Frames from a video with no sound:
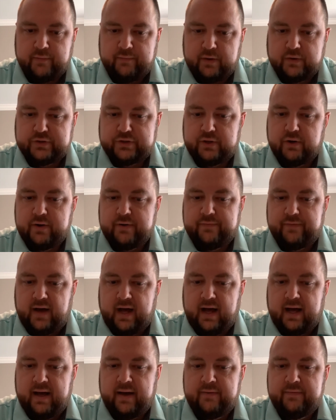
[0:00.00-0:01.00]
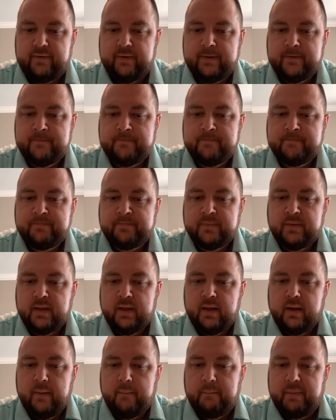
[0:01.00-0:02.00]
Verse 35
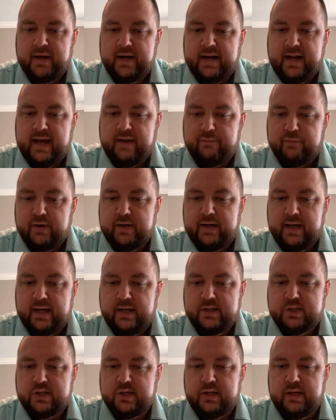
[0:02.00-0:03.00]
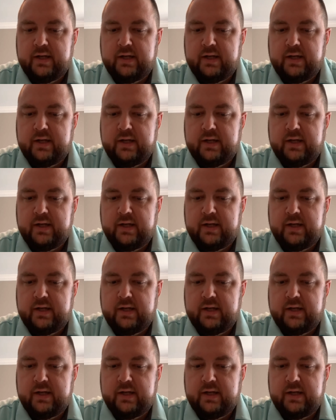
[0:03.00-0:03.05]
But in every nation,